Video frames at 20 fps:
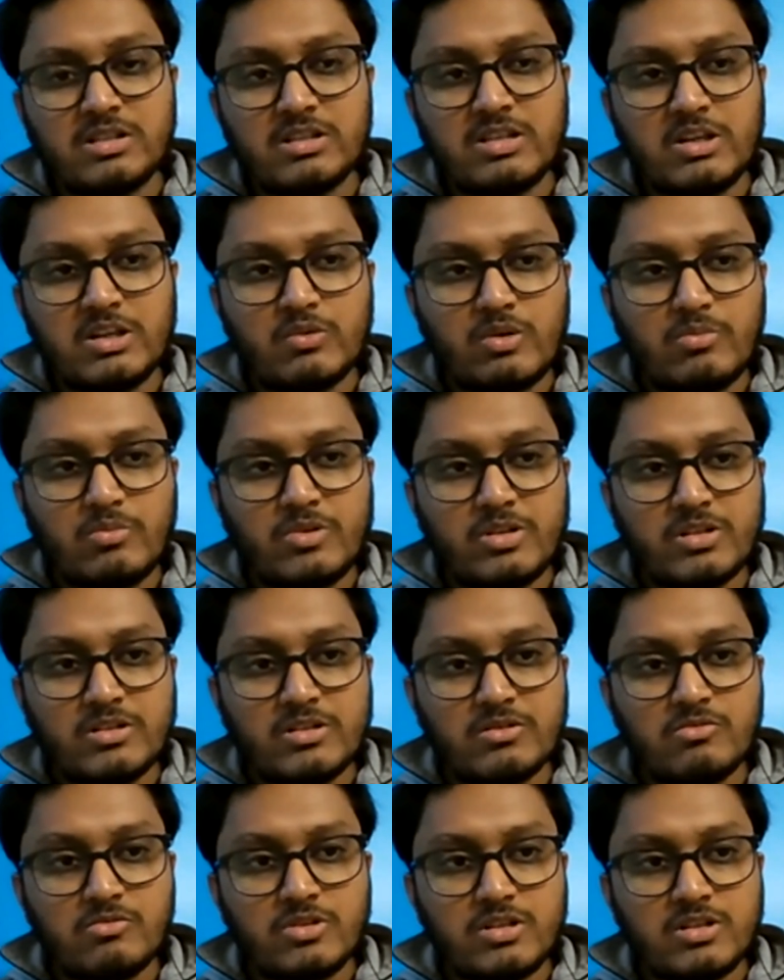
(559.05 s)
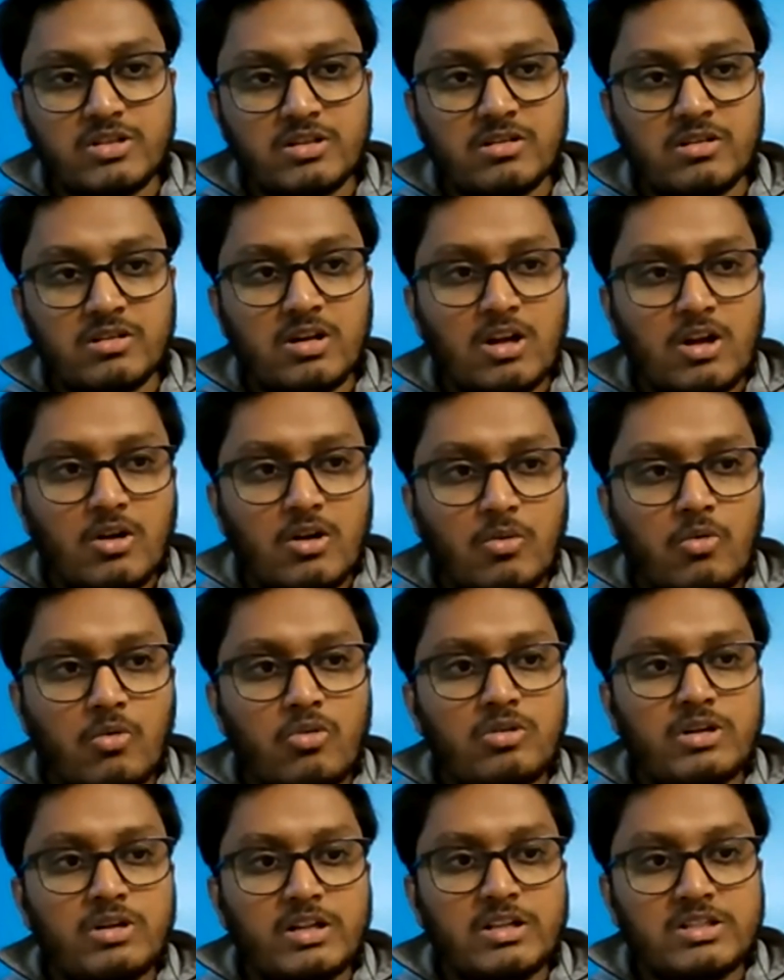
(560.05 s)
These are the informations which are
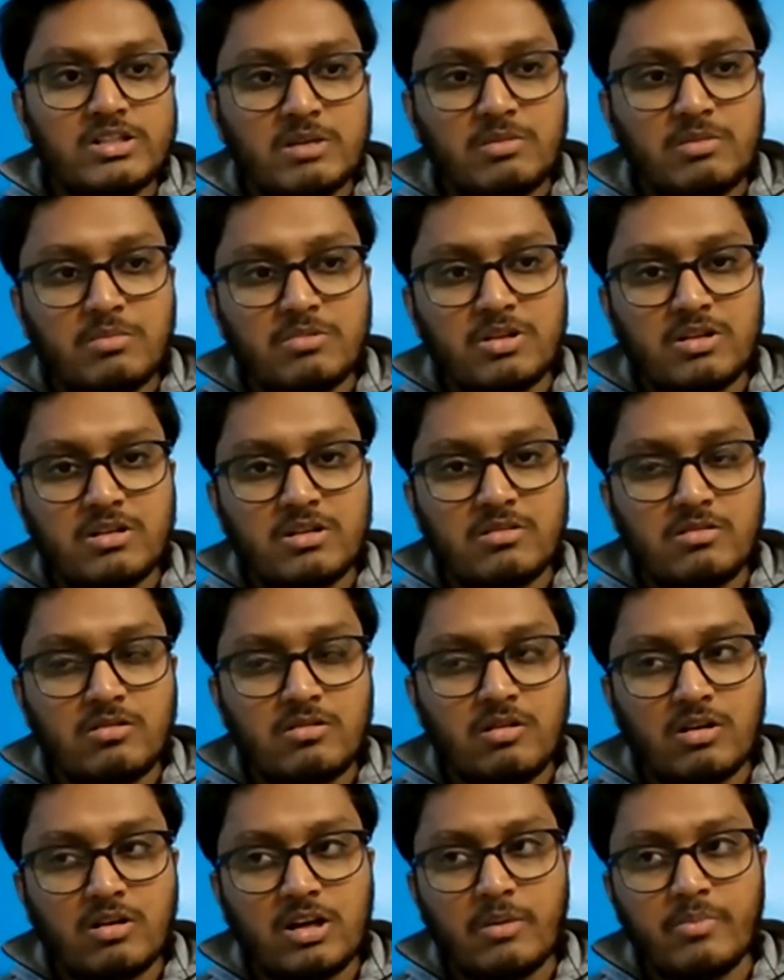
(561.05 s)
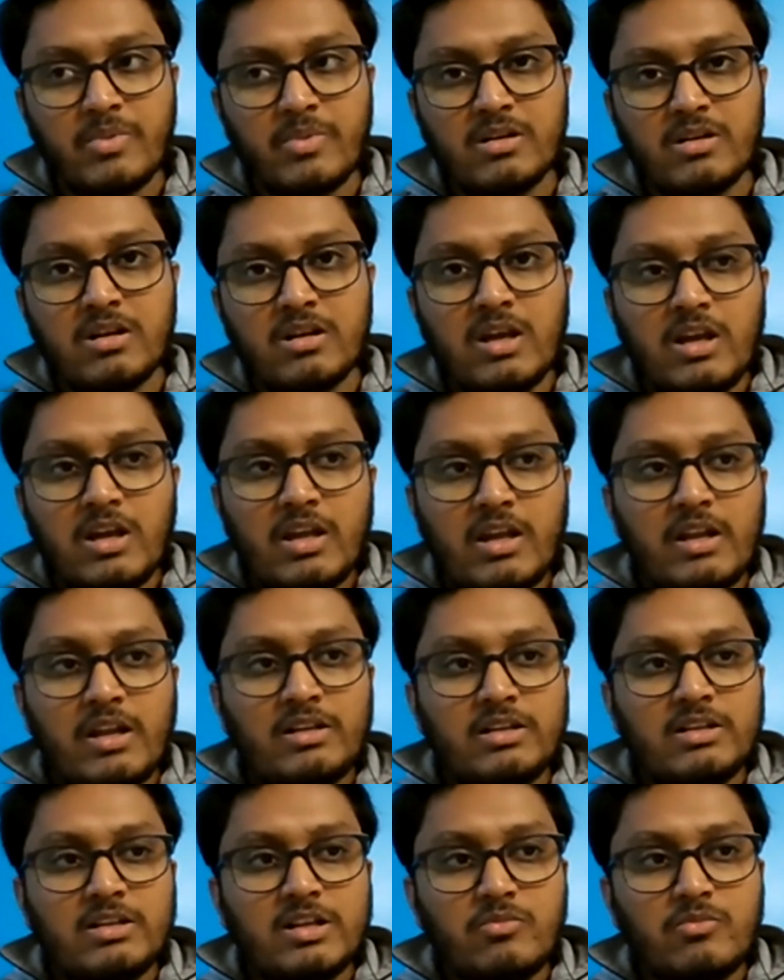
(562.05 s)
old, and some of that what happened
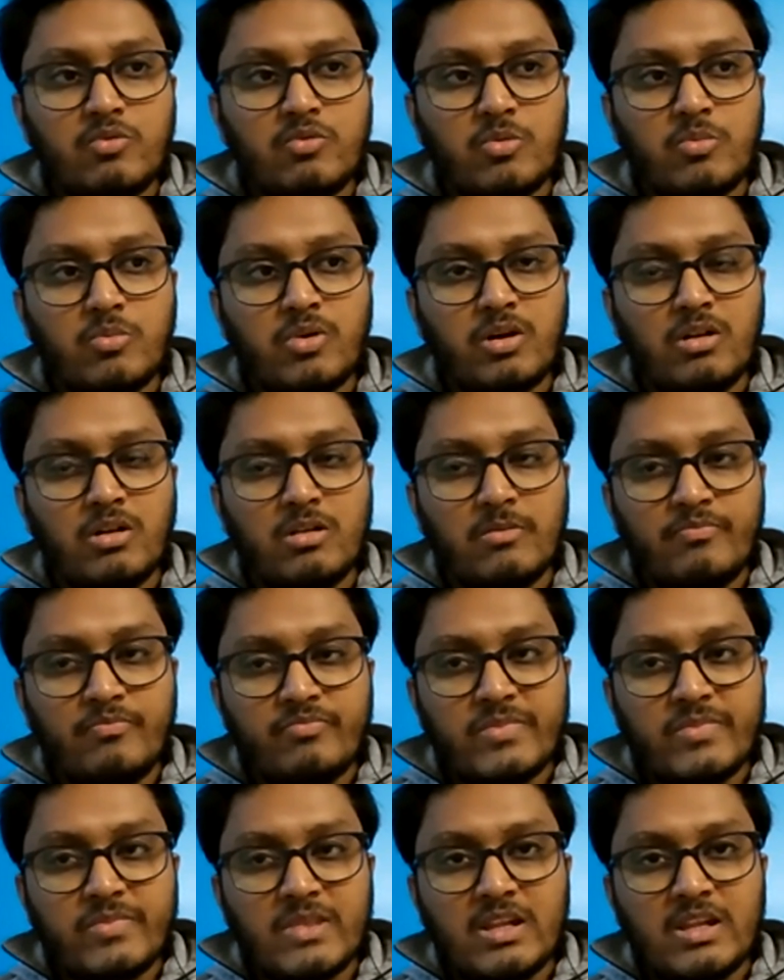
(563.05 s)
in Indian football.